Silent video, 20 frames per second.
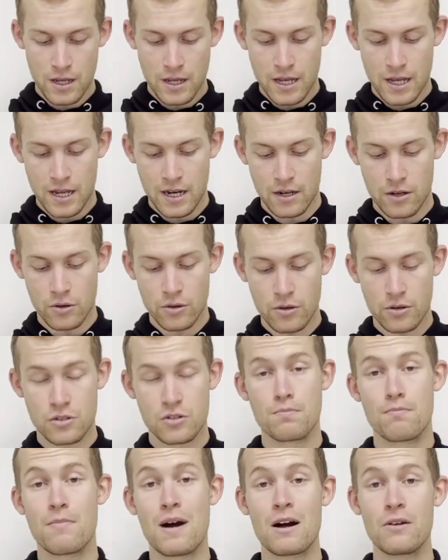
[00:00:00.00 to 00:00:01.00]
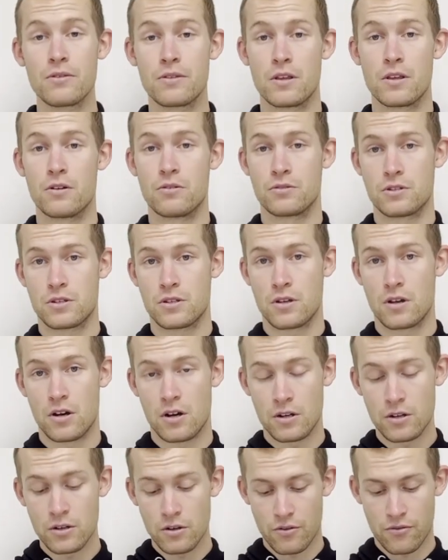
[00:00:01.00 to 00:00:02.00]
And in order to mount those
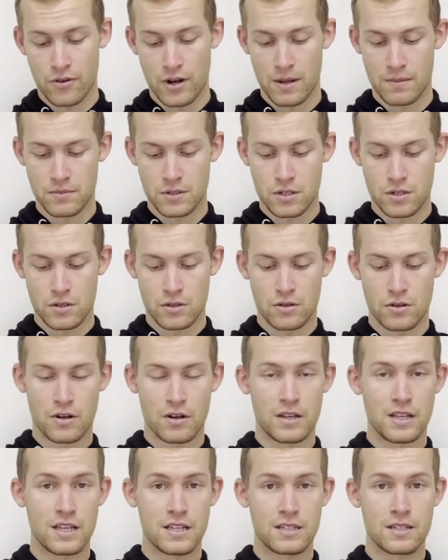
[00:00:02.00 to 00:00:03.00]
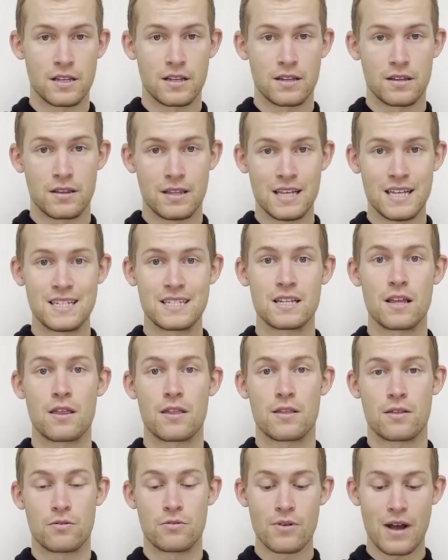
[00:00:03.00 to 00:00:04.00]
on your frames, you're going to need these
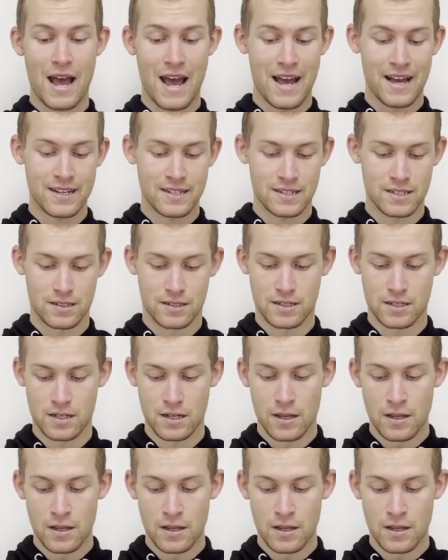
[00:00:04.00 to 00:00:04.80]
through axles.